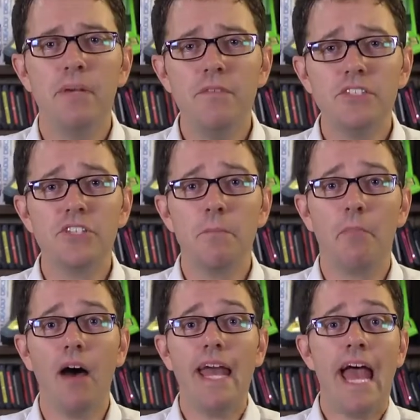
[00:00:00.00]
Beavis and
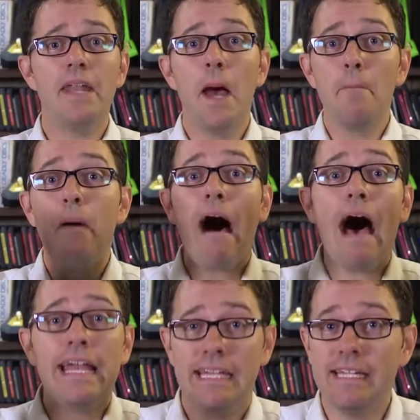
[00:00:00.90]
Butthead
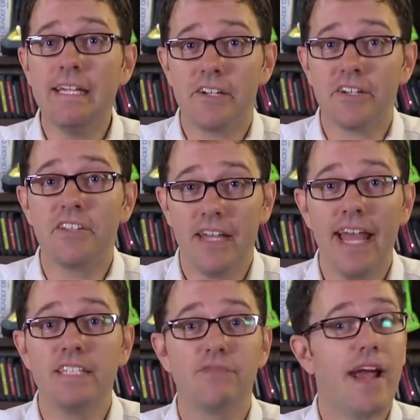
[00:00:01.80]
pioneered
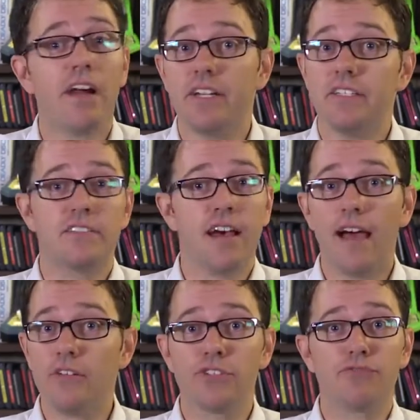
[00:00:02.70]
today's various
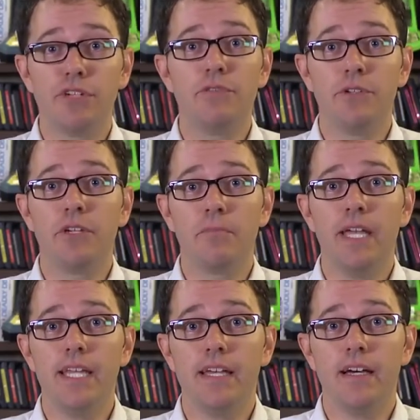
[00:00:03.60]
styles of reviewing
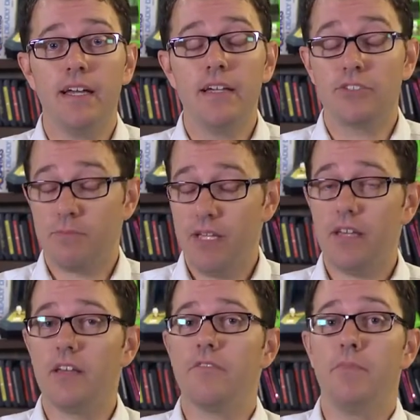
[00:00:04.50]
media.
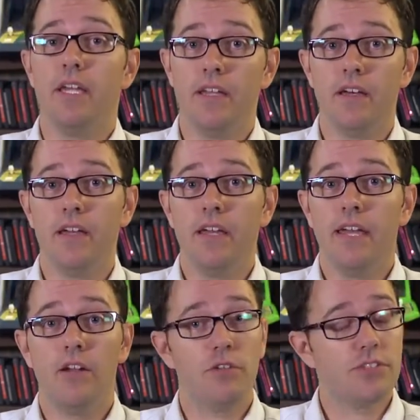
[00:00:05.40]
Speaking of media,
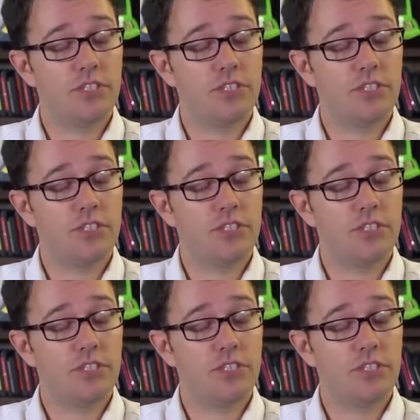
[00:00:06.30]
it only